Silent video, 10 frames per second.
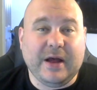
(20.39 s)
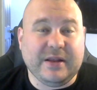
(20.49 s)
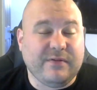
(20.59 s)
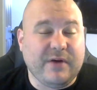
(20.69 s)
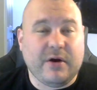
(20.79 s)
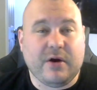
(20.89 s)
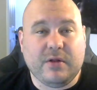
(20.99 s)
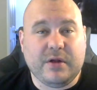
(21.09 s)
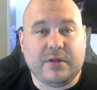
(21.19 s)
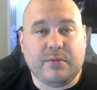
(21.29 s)
It's very
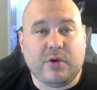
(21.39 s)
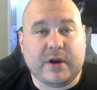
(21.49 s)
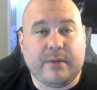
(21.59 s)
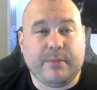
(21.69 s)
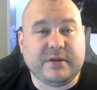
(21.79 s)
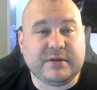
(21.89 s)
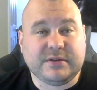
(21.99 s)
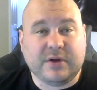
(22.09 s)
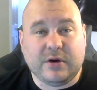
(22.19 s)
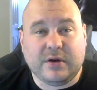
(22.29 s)
early in the morning. I'm going
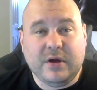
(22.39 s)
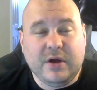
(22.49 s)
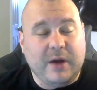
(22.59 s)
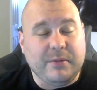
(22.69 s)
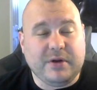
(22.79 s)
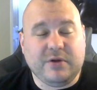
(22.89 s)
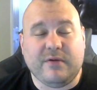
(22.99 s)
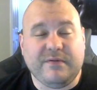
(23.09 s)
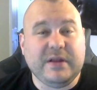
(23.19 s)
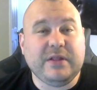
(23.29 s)
to do
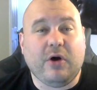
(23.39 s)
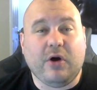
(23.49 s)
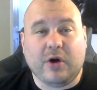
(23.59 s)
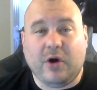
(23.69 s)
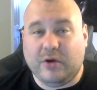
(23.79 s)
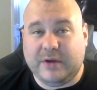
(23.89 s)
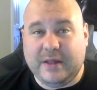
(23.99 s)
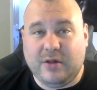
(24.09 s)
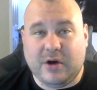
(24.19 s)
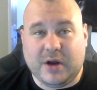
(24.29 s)
a vlog all day long.